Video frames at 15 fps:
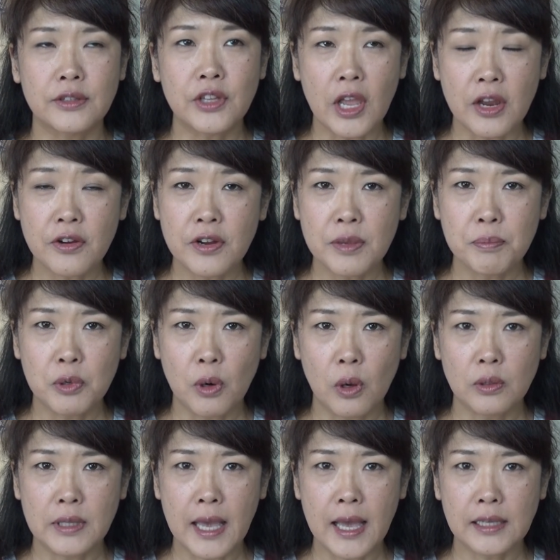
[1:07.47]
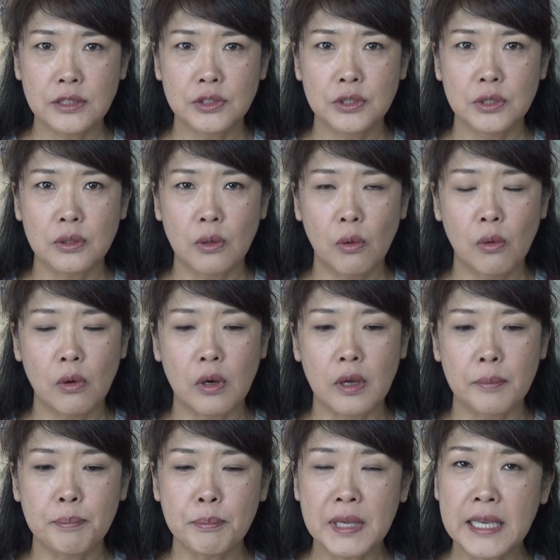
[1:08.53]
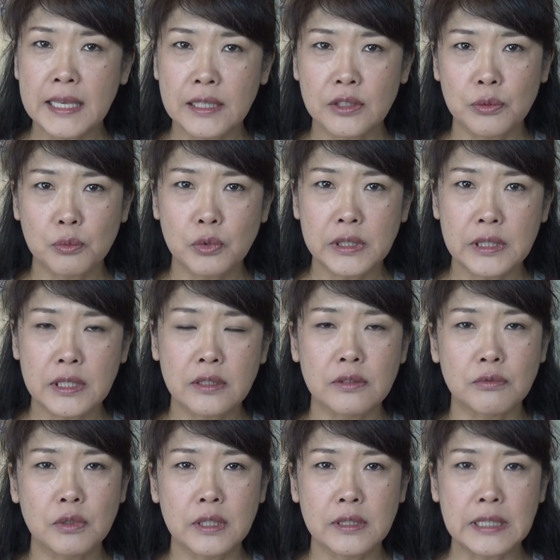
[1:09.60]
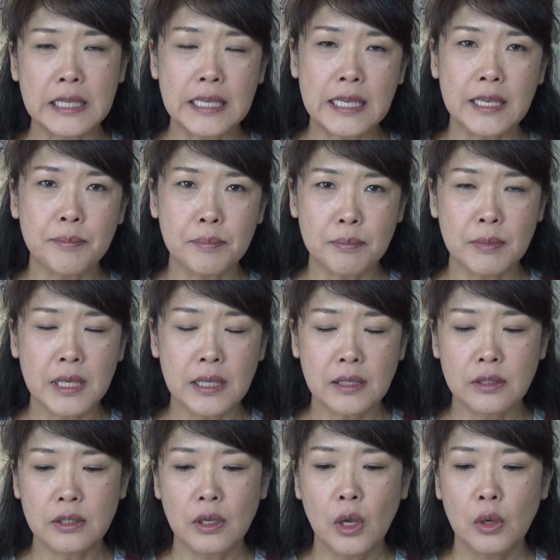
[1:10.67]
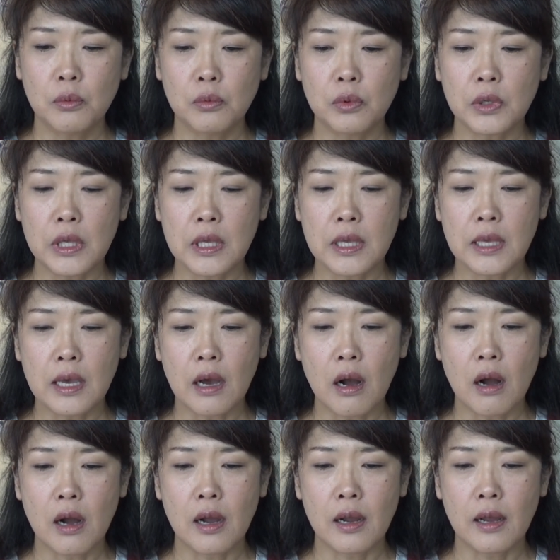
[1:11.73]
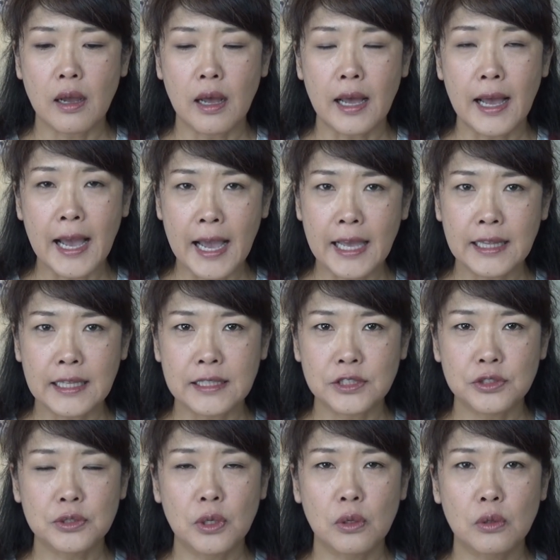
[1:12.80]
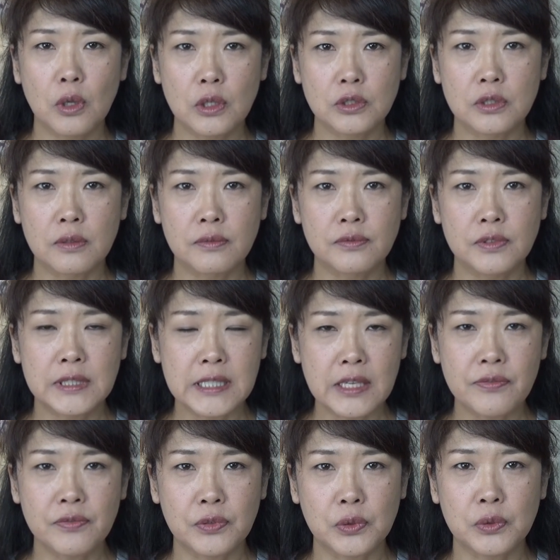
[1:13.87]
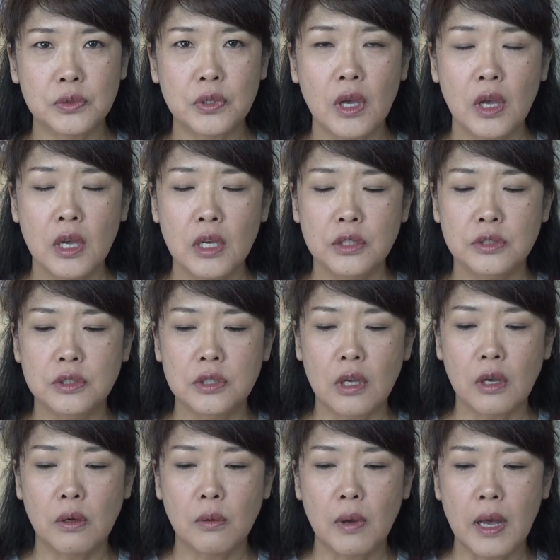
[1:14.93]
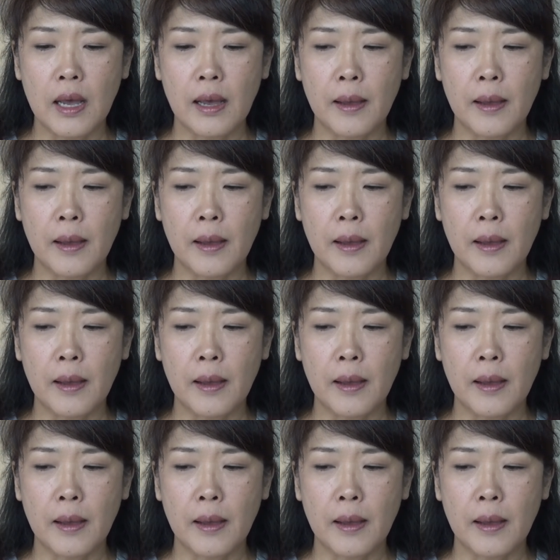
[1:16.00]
dairy products or meat. We didn't really eat meat. We are islands, so lots of seafood. So